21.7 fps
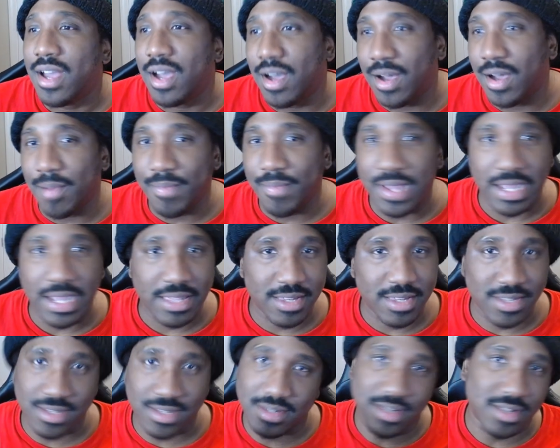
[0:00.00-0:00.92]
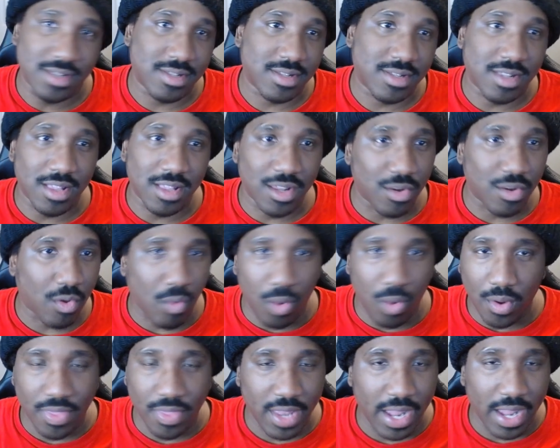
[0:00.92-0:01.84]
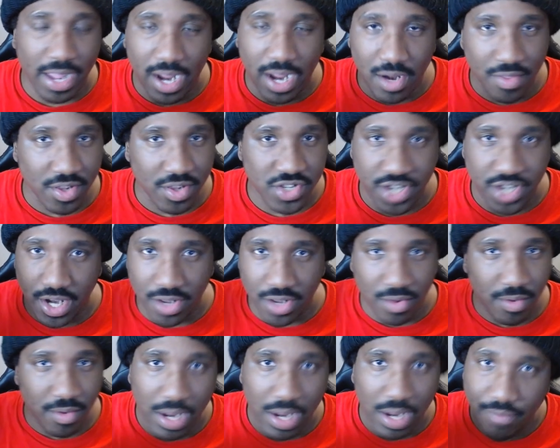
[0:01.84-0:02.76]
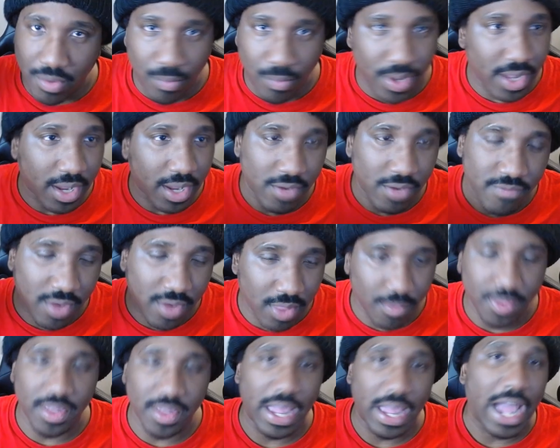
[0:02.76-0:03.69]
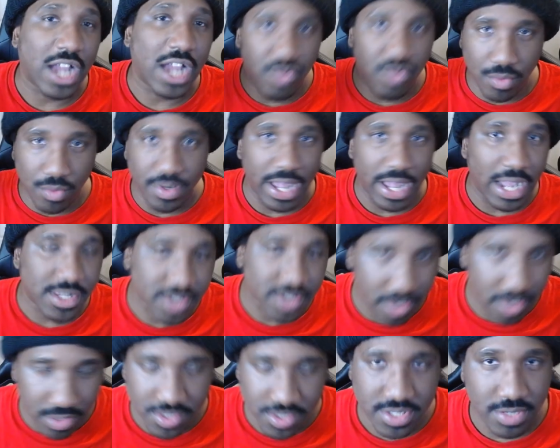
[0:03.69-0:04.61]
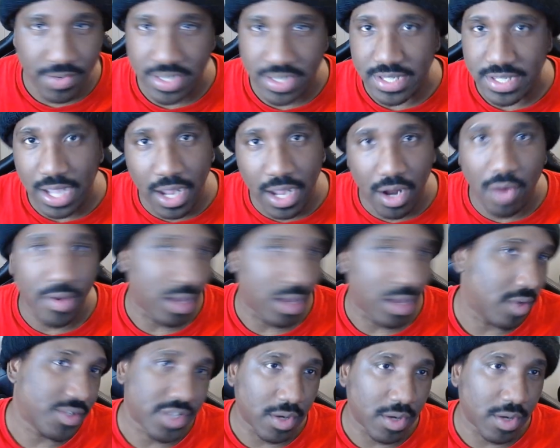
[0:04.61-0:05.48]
Um, that's, that's the little quirk that I got on the channel every weekend following the actual NASCAR Series IRL.